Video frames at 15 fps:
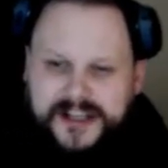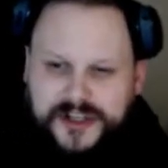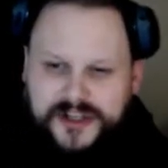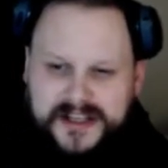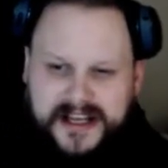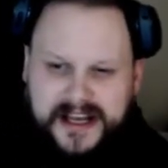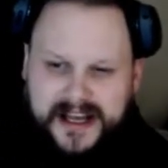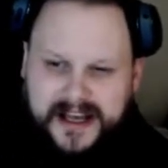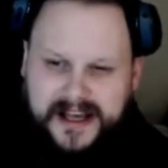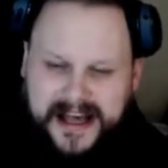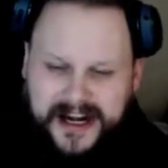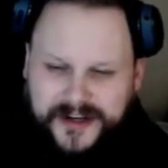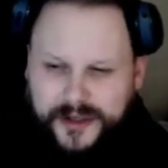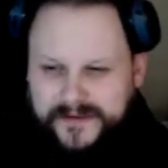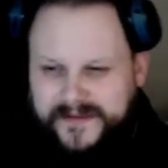I
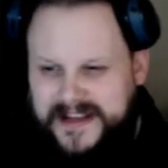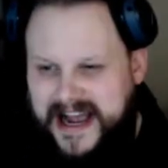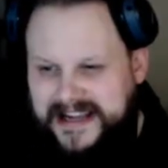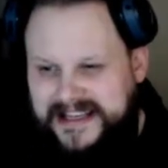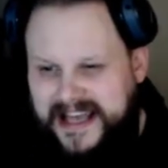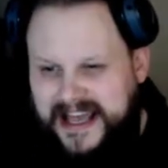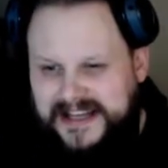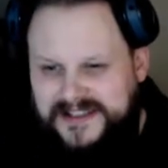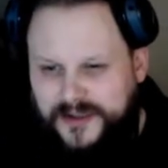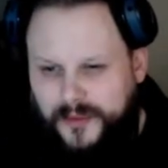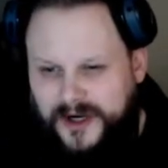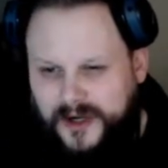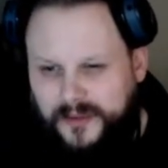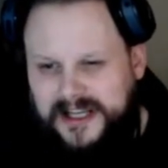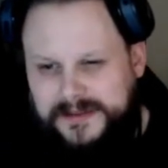don't know if he got gassed or
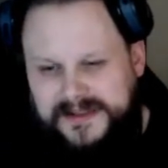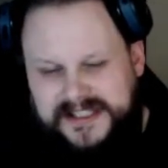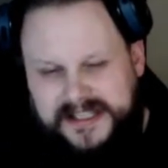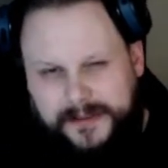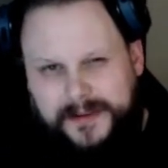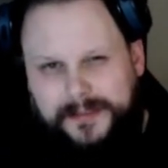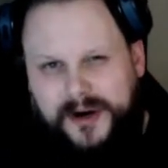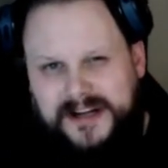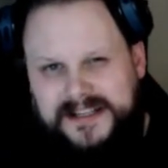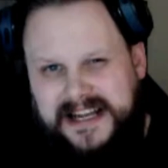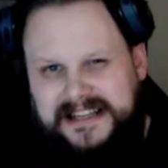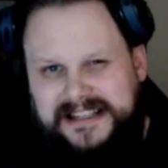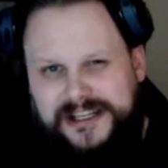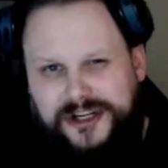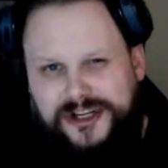what it was, but some of the parts
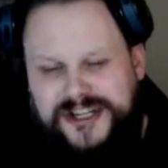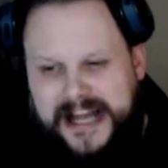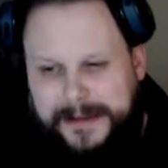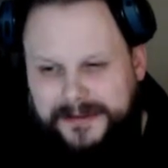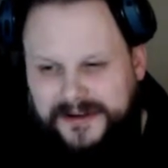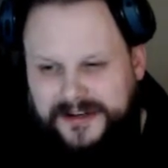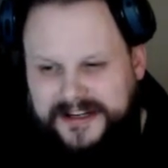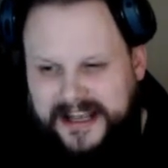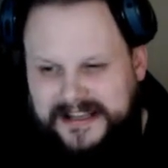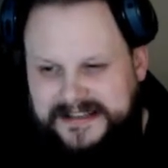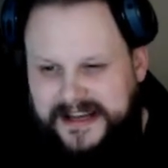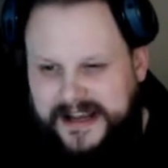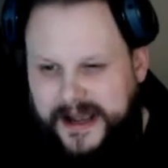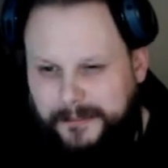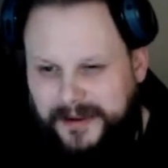got a little choppy to the
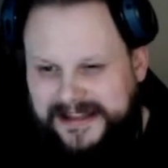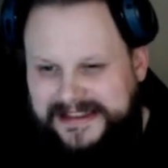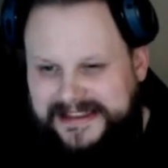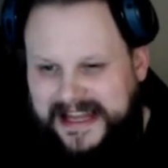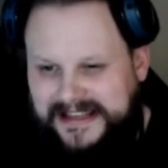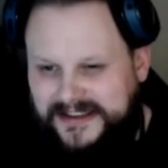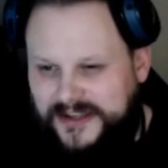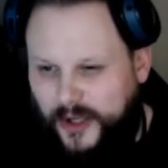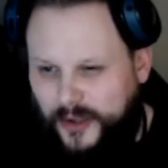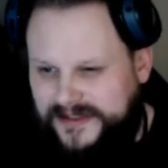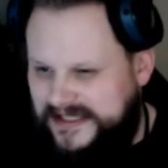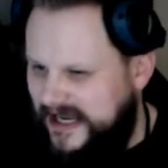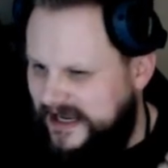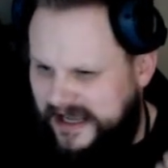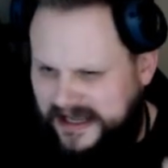end. But that don't
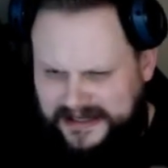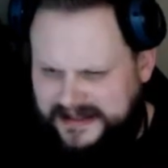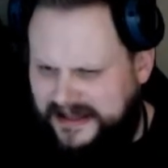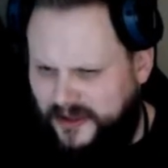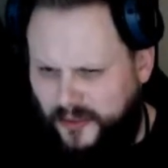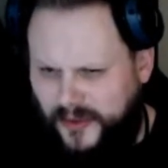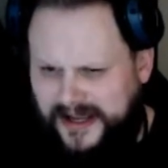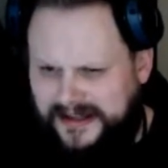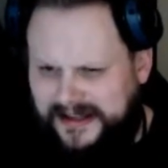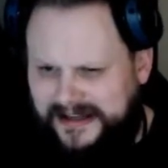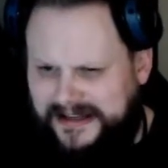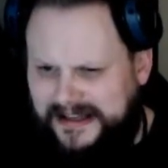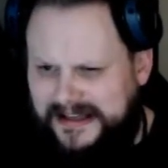take any of that away. Like,